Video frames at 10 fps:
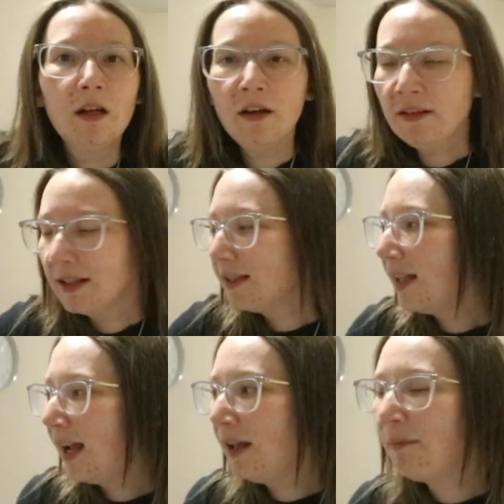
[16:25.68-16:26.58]

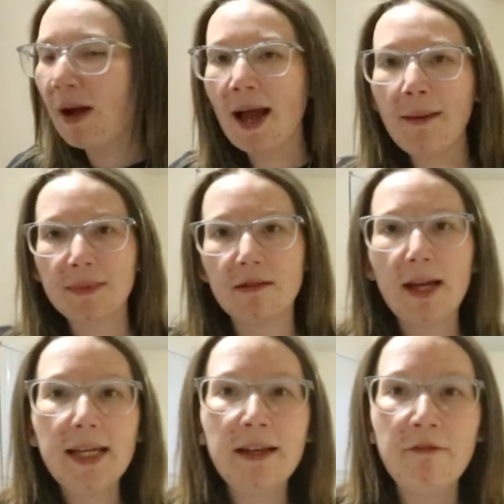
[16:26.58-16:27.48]
Honestly, my arms are
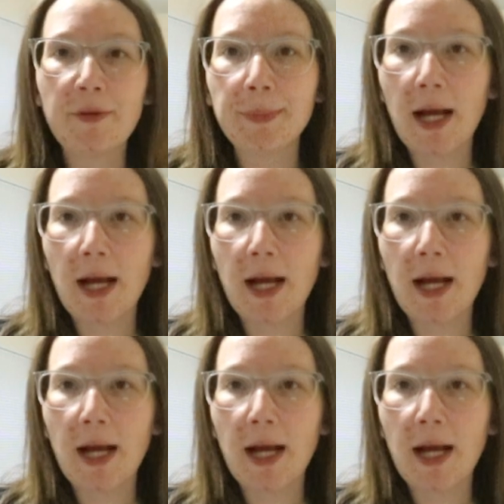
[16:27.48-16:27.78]
aching from